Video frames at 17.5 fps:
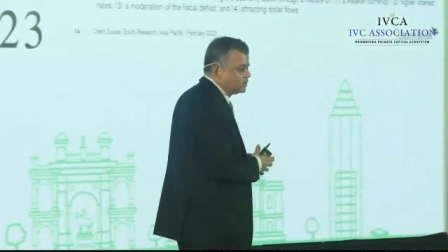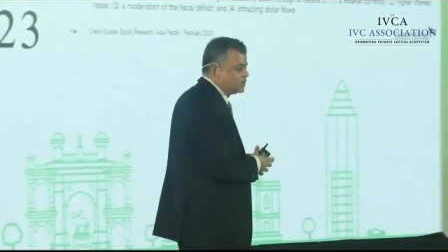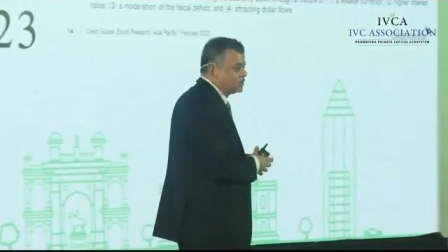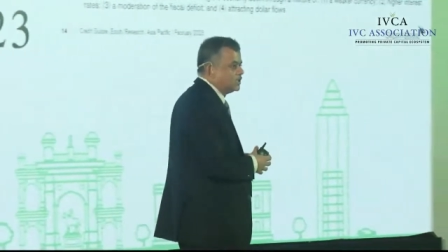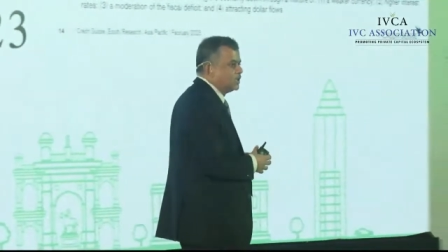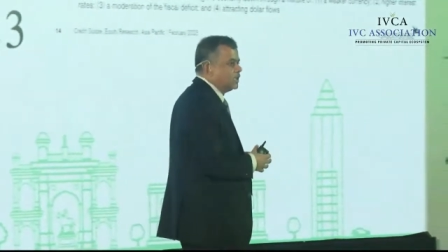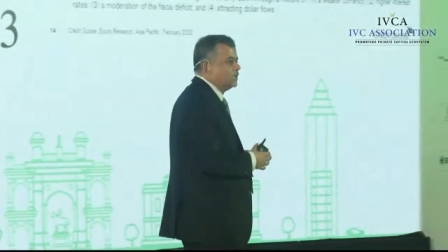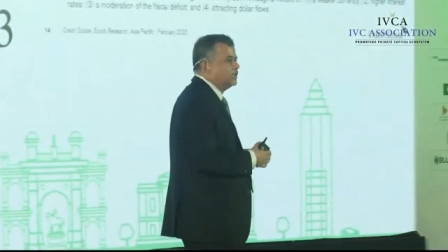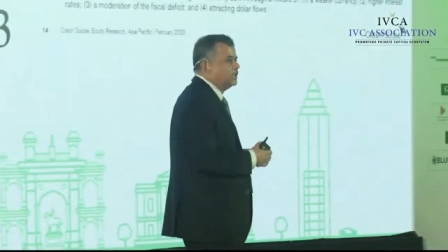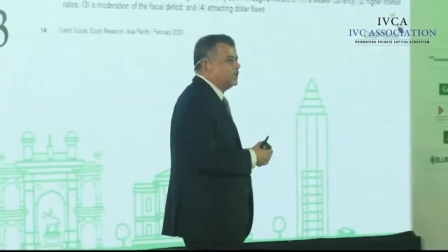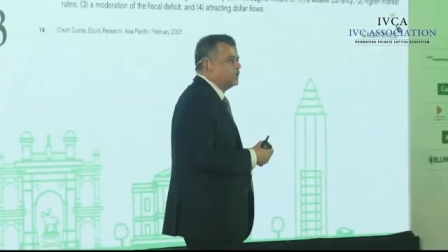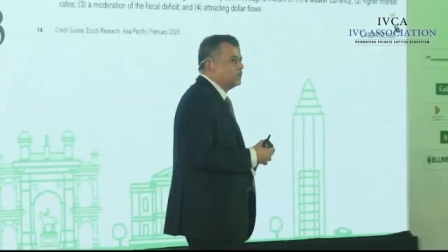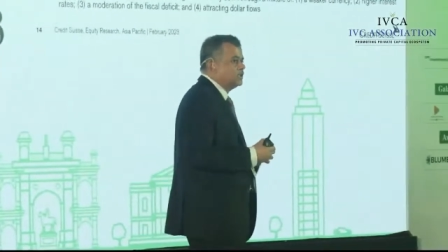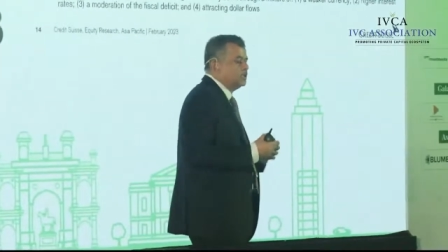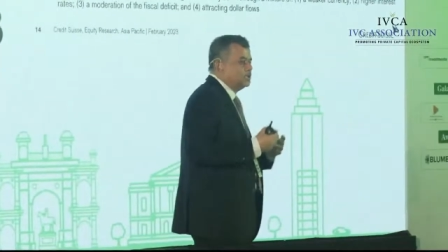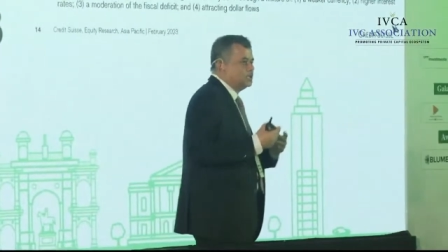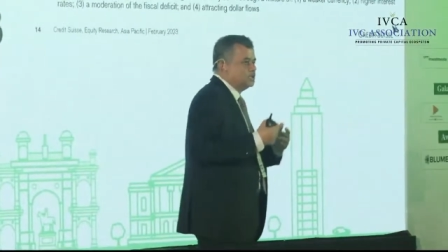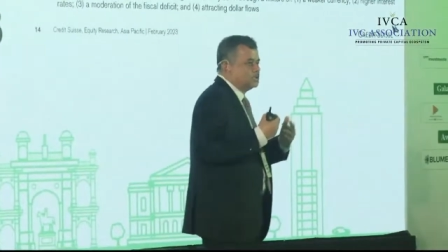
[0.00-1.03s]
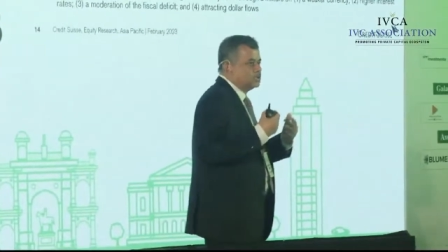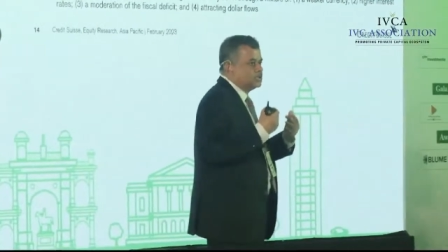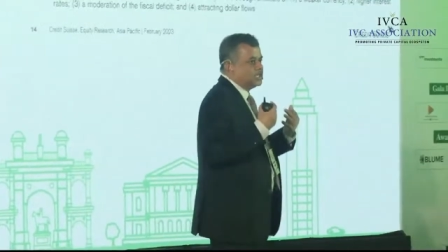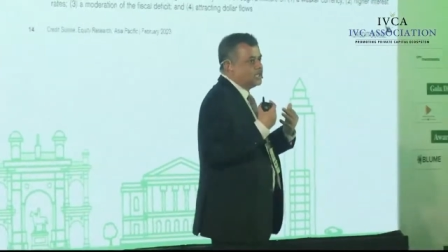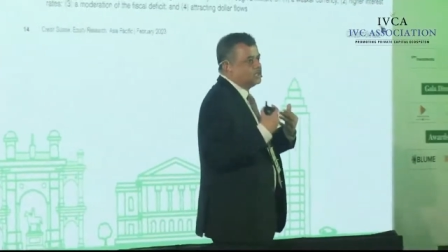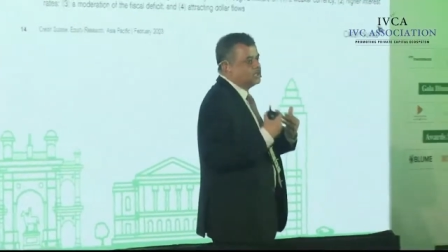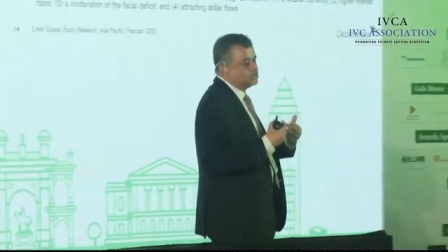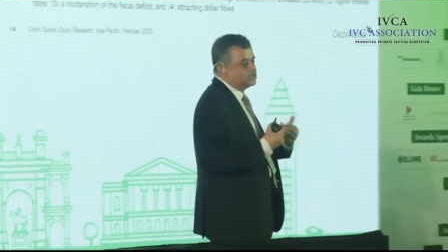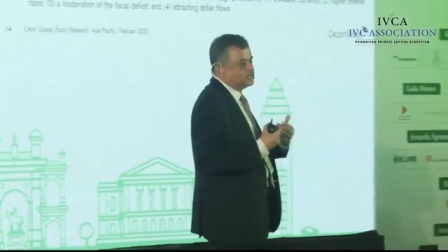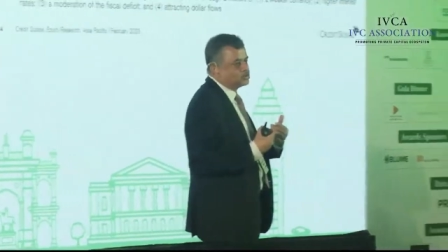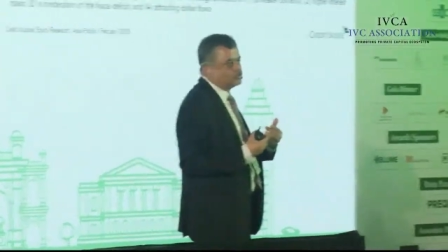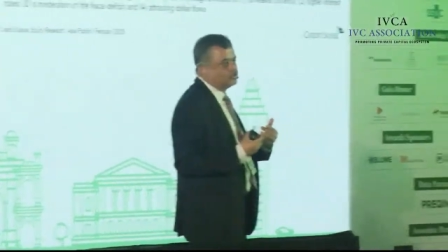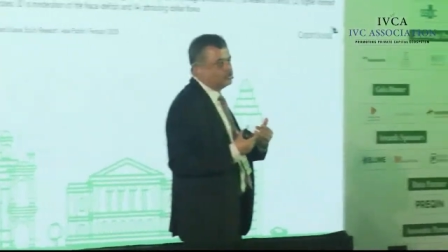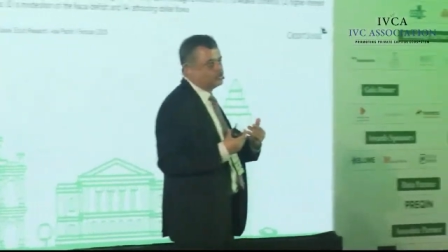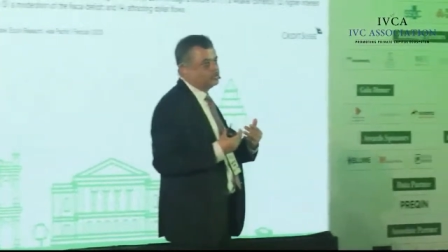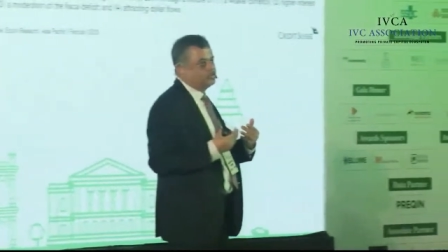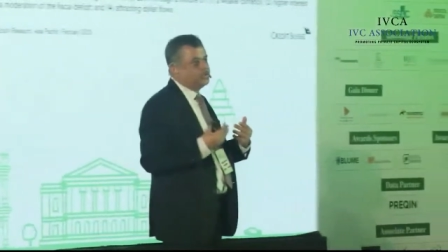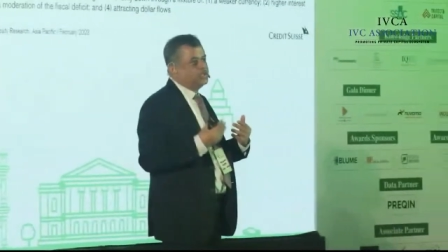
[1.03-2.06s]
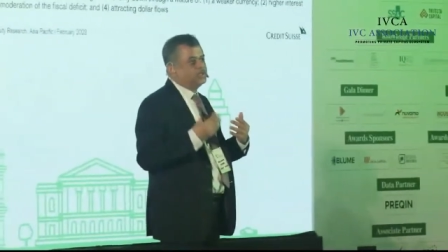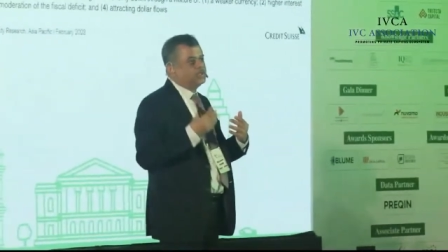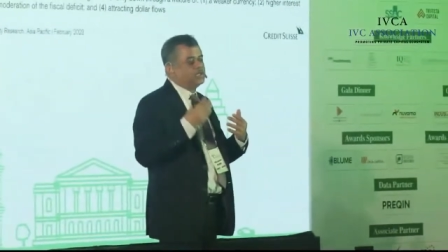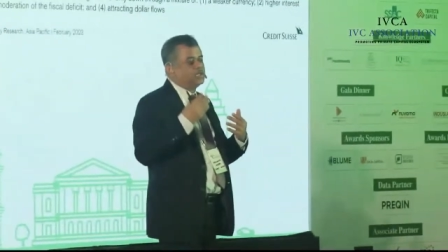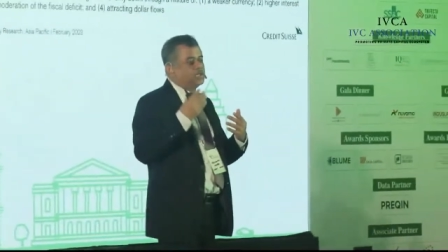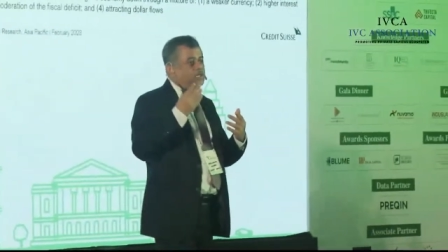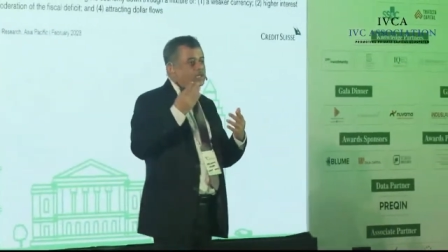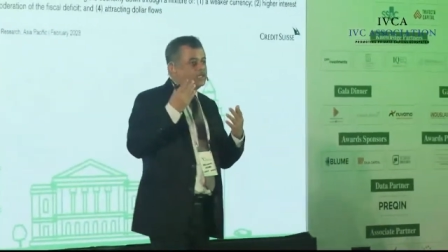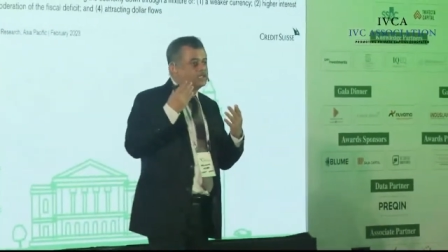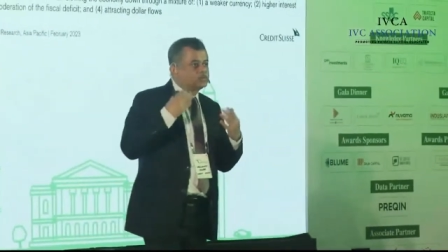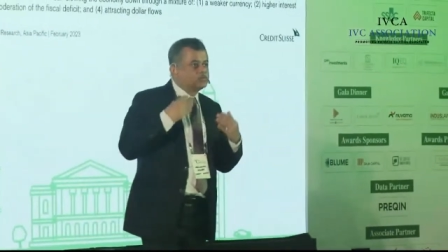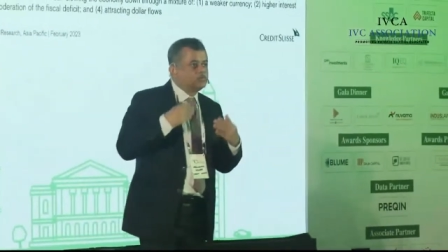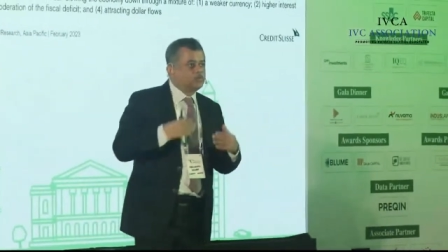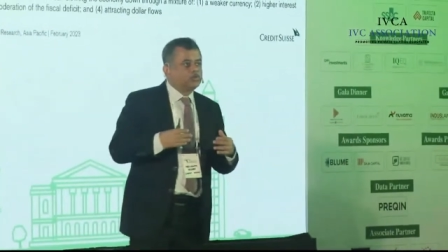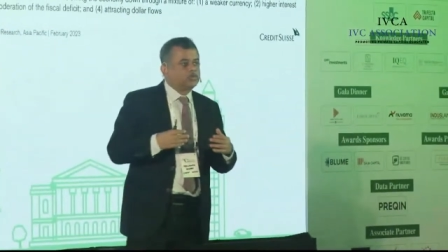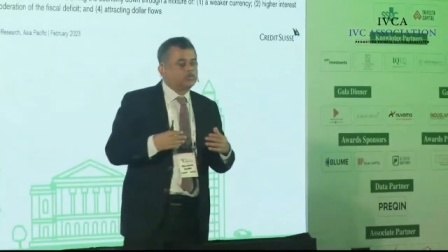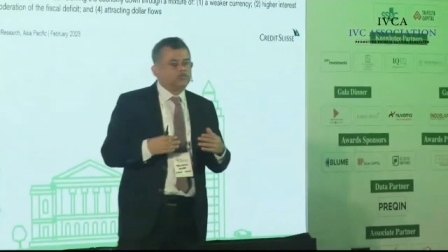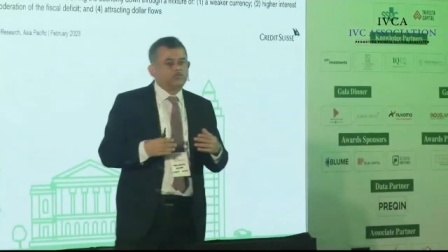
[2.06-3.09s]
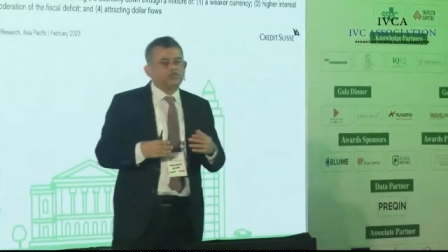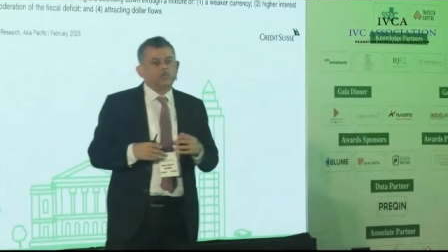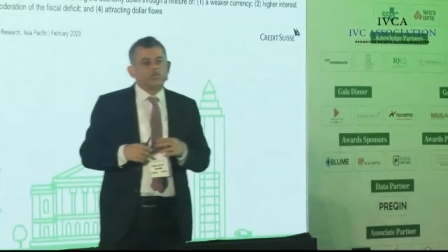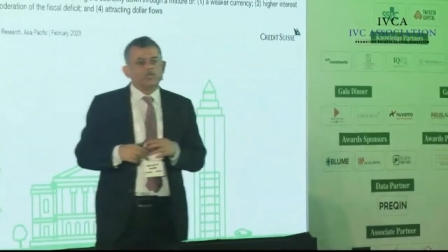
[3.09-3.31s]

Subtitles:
all of this actually starts to flow to the states as well.